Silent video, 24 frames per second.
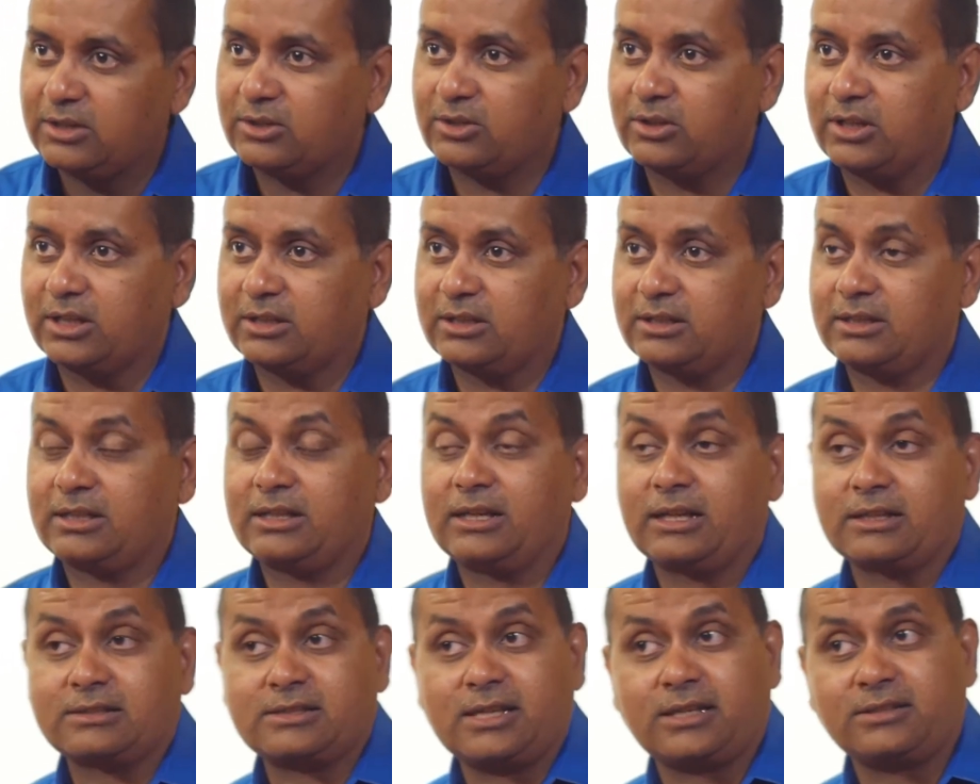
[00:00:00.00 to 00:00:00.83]
together
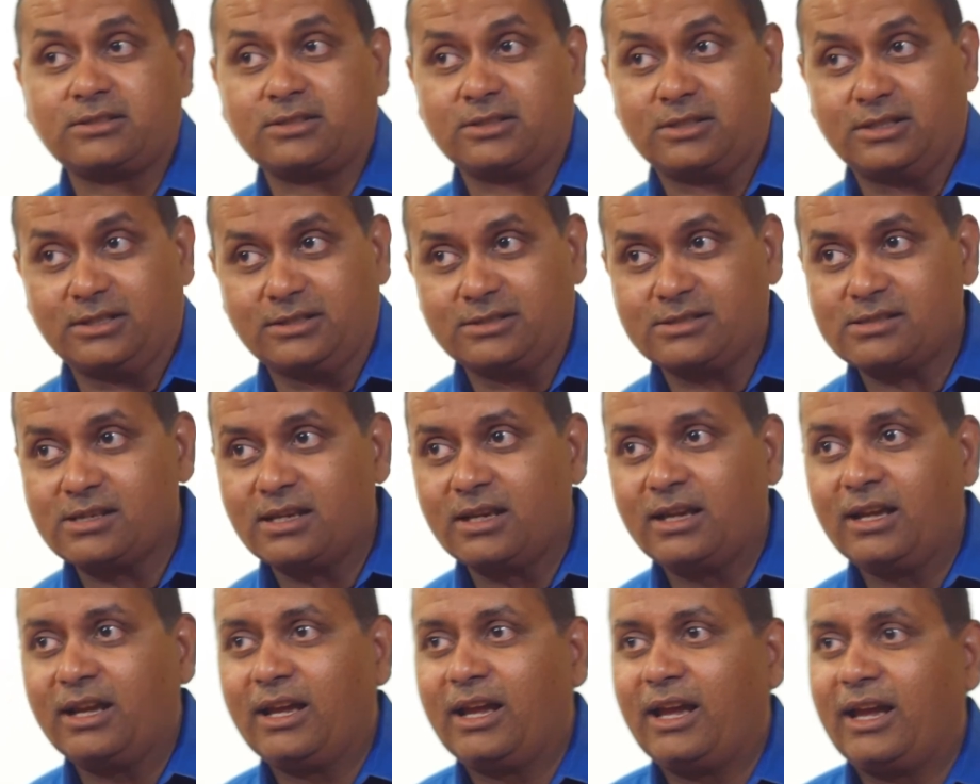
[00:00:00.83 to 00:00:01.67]
and accessories.
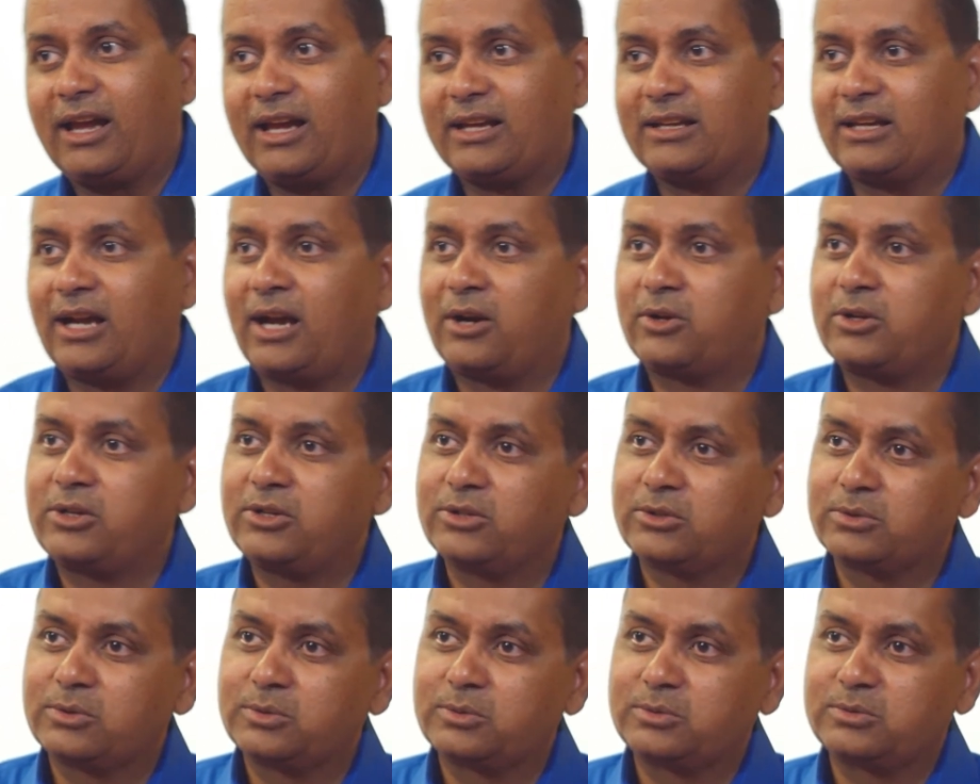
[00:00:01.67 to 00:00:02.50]
And how do
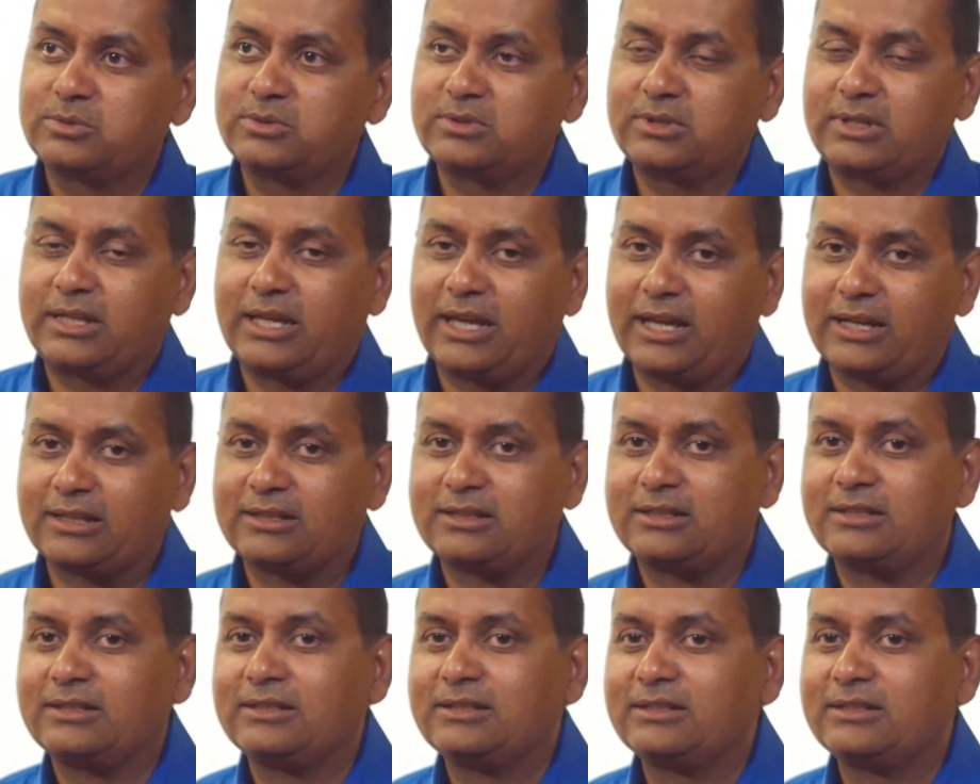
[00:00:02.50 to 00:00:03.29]
you get